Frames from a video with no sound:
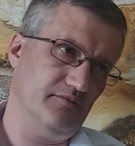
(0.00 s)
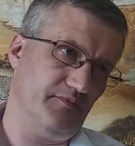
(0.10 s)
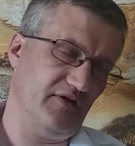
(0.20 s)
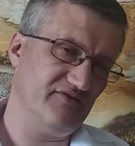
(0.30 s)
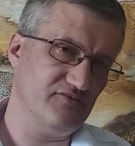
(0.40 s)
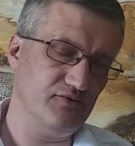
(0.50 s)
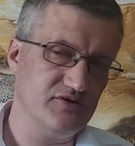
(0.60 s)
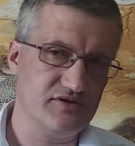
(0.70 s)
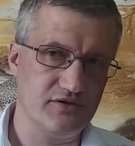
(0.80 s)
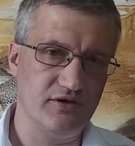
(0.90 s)

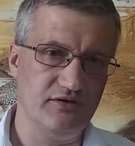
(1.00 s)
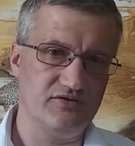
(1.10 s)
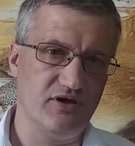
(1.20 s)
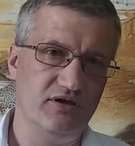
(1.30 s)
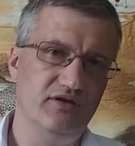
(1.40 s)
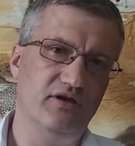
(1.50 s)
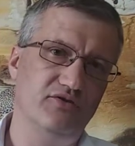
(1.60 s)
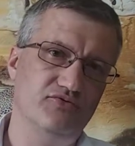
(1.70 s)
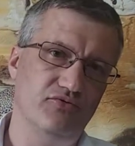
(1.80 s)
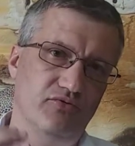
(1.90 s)
afterwards, and I'd like
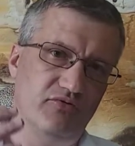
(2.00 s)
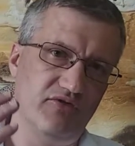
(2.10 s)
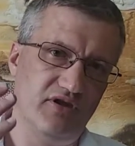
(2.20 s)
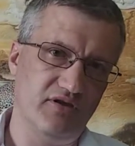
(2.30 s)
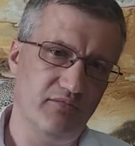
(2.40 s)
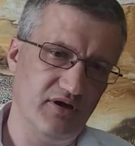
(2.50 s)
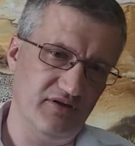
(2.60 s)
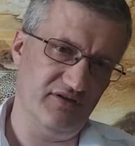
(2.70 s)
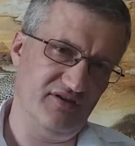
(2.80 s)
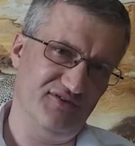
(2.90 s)
to thank my
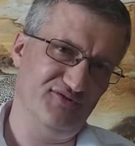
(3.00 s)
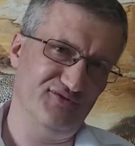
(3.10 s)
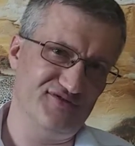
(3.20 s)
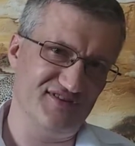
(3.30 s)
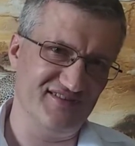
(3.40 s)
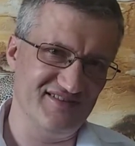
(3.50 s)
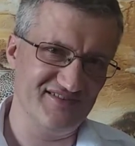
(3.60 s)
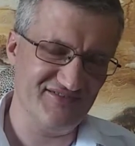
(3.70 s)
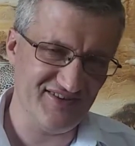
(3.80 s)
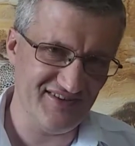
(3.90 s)
young daughter
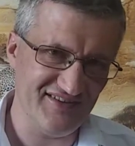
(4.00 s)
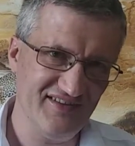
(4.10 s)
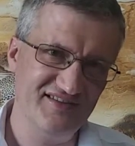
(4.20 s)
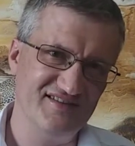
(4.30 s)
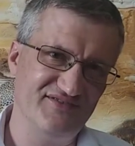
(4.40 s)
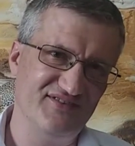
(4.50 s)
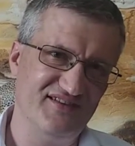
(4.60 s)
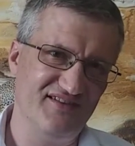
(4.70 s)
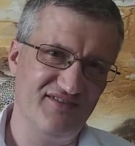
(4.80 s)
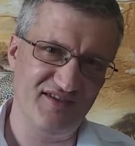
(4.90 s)
Sophia.
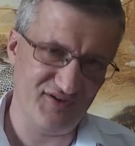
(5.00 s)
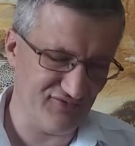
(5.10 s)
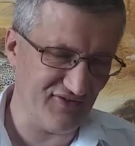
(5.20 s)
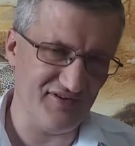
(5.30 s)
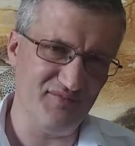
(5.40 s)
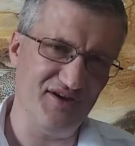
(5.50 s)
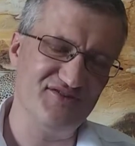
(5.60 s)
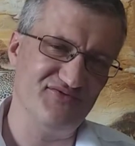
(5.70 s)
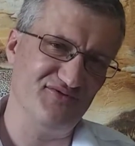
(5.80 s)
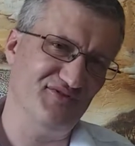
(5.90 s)
Sophia, thank you very much
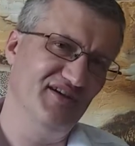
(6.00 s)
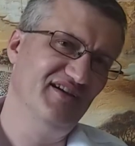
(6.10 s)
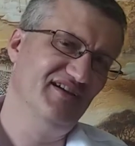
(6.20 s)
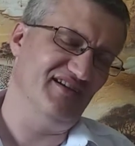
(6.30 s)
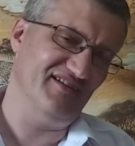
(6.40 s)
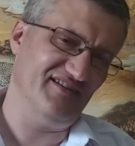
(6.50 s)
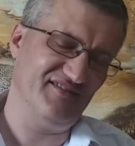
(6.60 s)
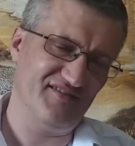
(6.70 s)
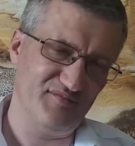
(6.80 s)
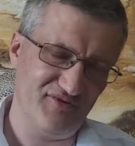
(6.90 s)
for
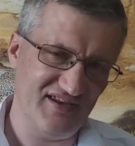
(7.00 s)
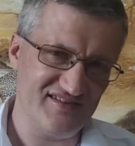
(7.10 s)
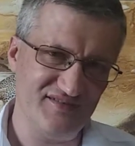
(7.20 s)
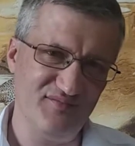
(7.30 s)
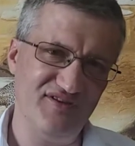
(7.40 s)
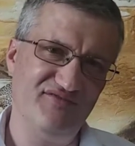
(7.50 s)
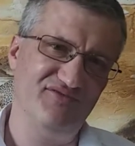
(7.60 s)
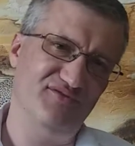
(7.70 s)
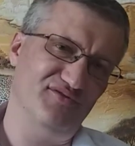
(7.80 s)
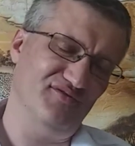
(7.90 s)
collaborating me,
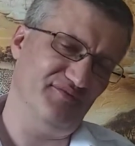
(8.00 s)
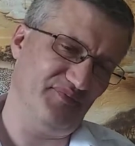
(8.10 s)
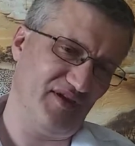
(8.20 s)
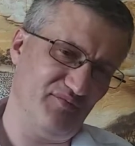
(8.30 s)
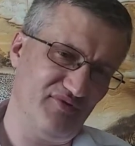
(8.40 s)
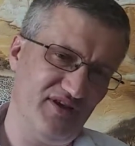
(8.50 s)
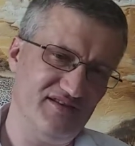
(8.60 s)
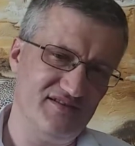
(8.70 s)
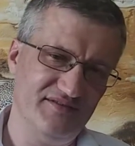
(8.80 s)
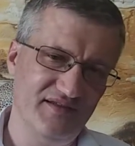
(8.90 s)
for
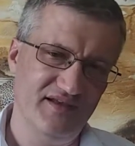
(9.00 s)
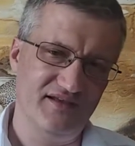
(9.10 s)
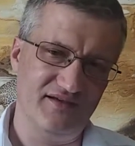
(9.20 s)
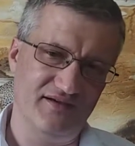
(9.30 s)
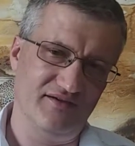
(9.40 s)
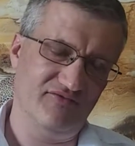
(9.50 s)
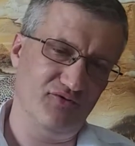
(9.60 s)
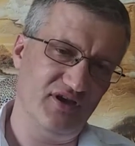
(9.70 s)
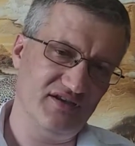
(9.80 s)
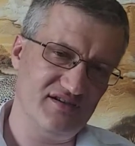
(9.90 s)
operating,
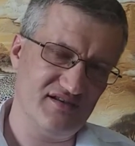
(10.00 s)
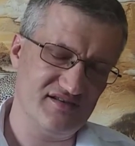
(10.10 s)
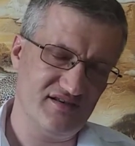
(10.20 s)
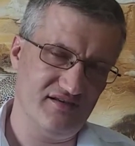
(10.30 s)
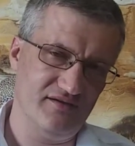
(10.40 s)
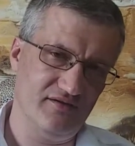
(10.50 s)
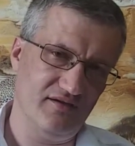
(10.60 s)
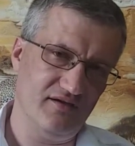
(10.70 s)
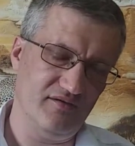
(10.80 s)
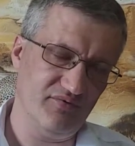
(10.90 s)
for acting as
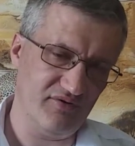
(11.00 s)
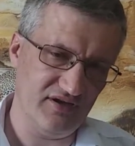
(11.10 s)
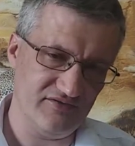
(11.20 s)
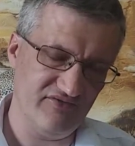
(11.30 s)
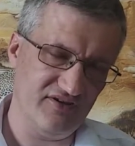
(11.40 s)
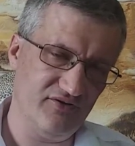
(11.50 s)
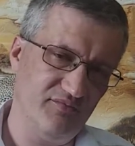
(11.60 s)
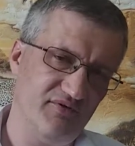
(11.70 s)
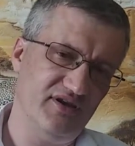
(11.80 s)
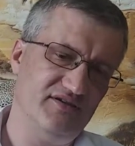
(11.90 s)
the video
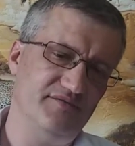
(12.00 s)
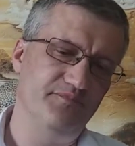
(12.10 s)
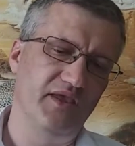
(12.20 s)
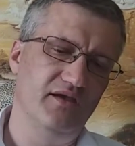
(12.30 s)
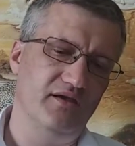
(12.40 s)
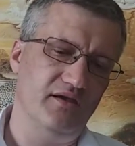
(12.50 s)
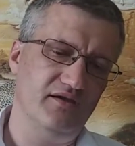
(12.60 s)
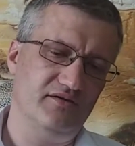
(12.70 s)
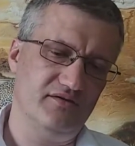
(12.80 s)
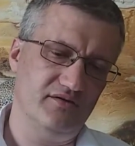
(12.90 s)
operator,
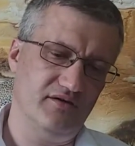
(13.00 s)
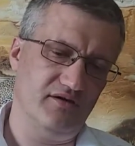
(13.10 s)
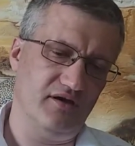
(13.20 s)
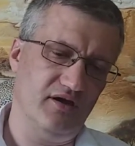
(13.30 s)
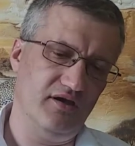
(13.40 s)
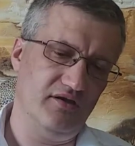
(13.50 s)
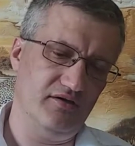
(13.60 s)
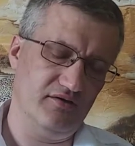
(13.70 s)
and I